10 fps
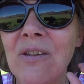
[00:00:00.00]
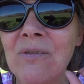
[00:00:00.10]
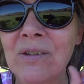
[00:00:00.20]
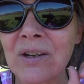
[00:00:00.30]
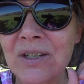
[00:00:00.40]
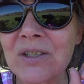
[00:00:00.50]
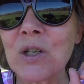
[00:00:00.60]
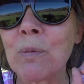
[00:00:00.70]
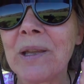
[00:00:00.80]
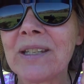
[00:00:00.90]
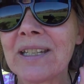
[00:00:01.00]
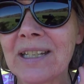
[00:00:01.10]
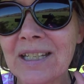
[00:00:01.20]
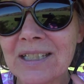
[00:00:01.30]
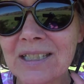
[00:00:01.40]
very stupid
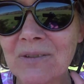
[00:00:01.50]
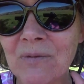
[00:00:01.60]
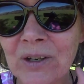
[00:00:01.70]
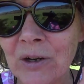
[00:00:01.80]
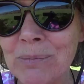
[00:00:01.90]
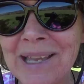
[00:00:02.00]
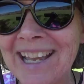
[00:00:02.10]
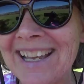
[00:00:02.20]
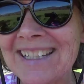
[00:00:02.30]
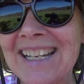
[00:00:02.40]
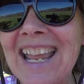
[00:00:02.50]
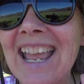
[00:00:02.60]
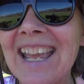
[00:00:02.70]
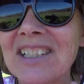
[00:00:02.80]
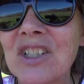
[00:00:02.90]
and very bad,
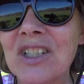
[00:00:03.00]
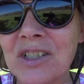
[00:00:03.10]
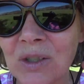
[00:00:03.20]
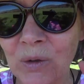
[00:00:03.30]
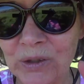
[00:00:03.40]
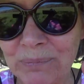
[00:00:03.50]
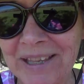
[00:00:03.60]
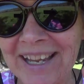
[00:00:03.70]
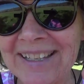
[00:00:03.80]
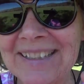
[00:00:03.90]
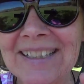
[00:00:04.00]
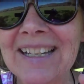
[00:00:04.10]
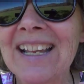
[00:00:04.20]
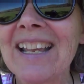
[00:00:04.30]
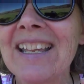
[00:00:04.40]
and she told him that
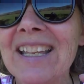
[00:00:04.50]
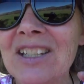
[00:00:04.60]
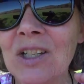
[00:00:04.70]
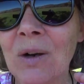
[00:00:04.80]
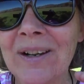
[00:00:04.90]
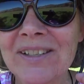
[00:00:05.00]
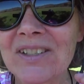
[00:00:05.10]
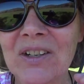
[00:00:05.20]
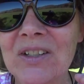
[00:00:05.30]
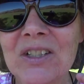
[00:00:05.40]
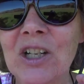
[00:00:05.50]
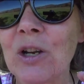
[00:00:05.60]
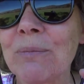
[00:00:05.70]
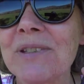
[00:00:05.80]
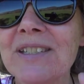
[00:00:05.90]
in no uncertain
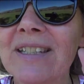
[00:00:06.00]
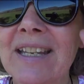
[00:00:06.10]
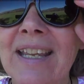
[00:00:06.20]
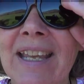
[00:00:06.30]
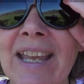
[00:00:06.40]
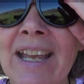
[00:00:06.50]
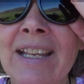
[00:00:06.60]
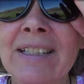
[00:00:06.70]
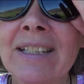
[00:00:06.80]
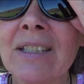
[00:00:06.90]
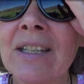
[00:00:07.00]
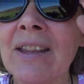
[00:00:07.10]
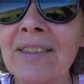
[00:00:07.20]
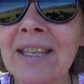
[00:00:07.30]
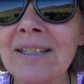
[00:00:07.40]
terms. And
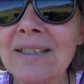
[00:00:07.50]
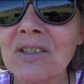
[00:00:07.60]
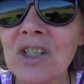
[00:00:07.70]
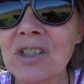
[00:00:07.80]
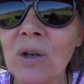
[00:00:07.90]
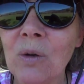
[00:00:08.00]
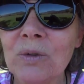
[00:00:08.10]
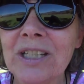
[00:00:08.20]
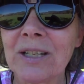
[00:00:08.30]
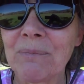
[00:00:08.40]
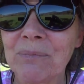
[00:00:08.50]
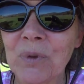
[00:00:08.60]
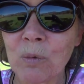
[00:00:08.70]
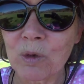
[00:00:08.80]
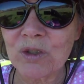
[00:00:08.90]
the things that she told him
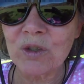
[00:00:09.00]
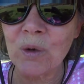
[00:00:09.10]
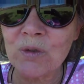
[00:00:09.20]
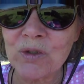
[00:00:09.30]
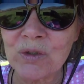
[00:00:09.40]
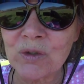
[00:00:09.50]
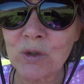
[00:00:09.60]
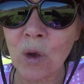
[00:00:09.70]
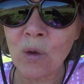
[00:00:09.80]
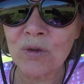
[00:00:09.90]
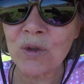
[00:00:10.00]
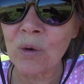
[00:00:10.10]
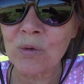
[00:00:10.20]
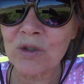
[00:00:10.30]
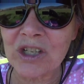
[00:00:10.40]
were so
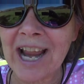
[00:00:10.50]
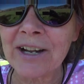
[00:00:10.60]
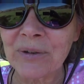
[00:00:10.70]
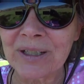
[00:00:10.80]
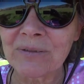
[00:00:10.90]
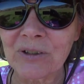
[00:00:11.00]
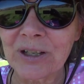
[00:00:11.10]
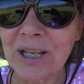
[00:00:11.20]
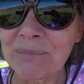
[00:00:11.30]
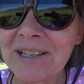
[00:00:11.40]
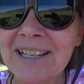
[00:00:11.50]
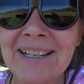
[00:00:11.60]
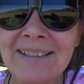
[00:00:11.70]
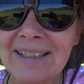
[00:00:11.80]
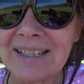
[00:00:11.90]
soul-shattering for him
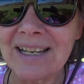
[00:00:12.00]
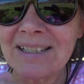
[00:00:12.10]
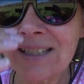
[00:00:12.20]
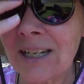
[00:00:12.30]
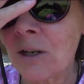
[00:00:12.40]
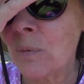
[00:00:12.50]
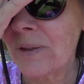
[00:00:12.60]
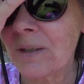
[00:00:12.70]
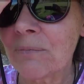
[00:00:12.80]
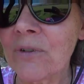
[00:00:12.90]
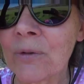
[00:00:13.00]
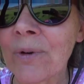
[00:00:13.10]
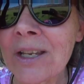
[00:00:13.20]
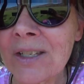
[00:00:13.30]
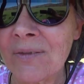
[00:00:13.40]
that they stuck with him for the
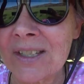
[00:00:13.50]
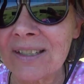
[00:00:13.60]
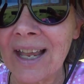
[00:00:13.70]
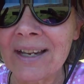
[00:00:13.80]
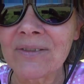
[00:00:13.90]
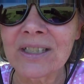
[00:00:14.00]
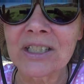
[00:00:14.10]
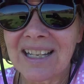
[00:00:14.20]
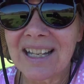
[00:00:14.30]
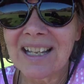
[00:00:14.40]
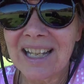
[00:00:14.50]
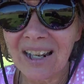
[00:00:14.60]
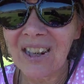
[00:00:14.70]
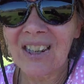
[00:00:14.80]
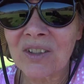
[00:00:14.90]
rest of his life
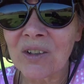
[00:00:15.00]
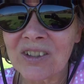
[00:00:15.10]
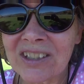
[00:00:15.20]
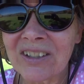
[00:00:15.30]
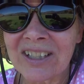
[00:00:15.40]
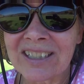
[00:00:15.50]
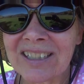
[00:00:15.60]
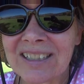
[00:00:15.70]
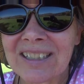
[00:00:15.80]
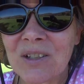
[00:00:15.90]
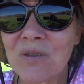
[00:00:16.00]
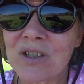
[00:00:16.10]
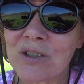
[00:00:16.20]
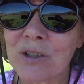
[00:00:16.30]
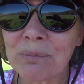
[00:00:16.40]
until the soul clearing,
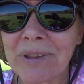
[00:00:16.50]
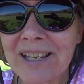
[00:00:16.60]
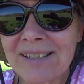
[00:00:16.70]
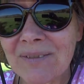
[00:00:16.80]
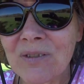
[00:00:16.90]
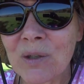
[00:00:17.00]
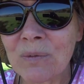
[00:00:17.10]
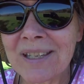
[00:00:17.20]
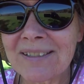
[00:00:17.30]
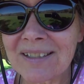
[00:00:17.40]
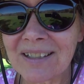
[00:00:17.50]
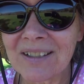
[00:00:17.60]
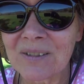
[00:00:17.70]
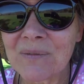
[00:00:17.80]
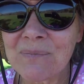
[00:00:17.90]
which took place a few weeks
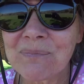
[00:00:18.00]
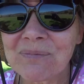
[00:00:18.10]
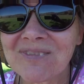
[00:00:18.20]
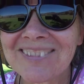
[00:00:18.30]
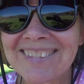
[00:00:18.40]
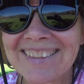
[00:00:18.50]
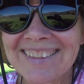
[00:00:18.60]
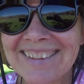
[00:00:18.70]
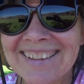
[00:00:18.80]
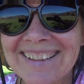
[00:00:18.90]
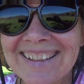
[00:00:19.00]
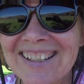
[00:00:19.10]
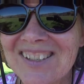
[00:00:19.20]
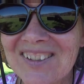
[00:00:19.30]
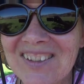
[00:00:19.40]
ago.
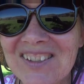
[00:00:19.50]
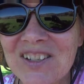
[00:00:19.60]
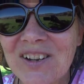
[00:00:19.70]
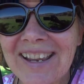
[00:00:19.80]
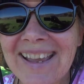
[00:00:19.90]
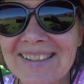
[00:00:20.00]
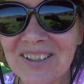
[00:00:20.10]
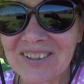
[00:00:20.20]
So the story has a